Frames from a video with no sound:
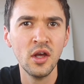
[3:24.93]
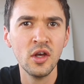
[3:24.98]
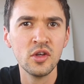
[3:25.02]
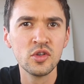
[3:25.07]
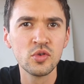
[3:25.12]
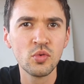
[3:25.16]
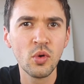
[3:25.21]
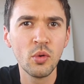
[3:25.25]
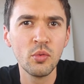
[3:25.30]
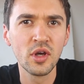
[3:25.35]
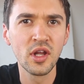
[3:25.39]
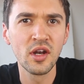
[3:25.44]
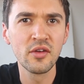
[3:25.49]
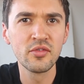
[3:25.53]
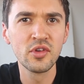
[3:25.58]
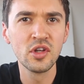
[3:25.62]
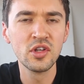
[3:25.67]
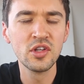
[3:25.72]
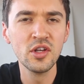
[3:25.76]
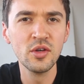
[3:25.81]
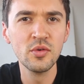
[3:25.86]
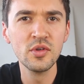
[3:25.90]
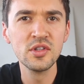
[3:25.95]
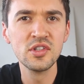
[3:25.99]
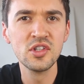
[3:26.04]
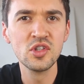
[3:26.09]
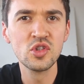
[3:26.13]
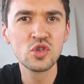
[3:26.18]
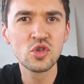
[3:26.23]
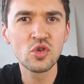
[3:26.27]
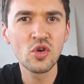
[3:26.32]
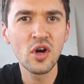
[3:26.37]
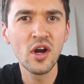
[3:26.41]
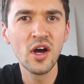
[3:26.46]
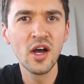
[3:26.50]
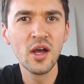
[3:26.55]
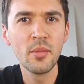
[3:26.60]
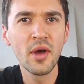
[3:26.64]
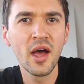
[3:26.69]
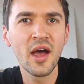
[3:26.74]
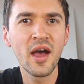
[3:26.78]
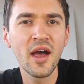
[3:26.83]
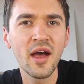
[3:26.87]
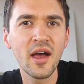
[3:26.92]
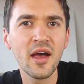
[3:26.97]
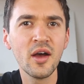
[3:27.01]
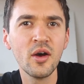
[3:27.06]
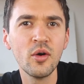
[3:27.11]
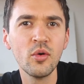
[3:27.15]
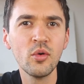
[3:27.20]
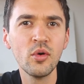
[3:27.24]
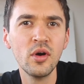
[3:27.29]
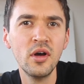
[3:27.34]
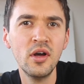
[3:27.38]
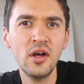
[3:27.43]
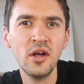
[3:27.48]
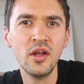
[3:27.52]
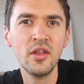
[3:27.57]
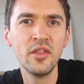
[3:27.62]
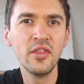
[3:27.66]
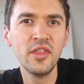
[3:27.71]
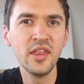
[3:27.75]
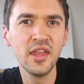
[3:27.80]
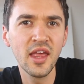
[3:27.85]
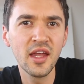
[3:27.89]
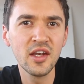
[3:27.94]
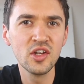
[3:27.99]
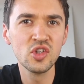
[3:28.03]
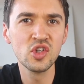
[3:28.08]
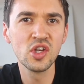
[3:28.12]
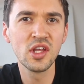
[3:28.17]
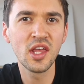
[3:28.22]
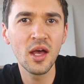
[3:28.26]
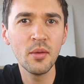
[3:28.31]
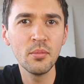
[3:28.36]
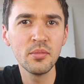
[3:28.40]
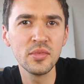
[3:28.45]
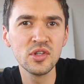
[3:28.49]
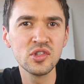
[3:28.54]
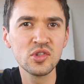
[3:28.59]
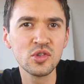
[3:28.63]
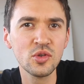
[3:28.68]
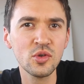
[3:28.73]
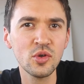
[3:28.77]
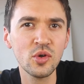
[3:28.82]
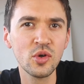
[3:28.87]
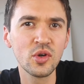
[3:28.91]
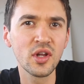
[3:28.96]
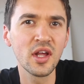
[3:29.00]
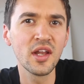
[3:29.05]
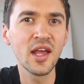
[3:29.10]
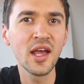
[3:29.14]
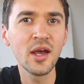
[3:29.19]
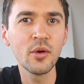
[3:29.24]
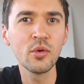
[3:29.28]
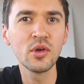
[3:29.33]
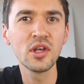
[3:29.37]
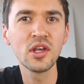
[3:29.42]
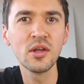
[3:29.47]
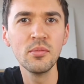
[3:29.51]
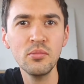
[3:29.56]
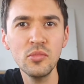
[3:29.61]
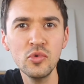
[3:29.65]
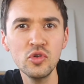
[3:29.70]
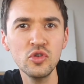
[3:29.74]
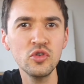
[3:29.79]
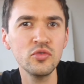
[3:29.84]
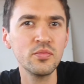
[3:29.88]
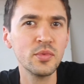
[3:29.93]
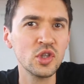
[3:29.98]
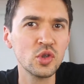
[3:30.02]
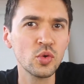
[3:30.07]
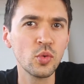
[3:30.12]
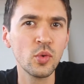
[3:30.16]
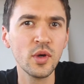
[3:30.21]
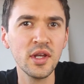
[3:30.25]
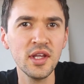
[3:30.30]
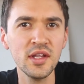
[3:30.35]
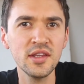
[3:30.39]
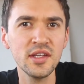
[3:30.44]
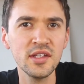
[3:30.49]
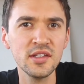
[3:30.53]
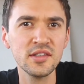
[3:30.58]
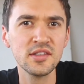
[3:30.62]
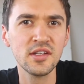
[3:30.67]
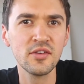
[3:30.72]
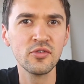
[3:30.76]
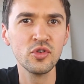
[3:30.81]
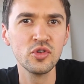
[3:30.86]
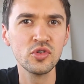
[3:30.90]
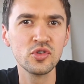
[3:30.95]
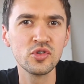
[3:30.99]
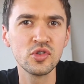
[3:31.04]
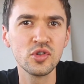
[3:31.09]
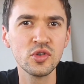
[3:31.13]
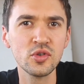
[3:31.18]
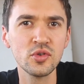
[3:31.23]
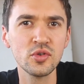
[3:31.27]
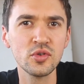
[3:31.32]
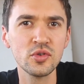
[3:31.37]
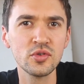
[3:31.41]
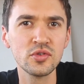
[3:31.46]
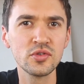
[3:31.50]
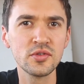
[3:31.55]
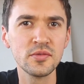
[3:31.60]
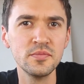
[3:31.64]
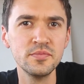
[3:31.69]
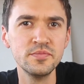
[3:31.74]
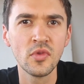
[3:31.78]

So what we're going to have to do is describe how the energy can be stored and how it can move between these different stores.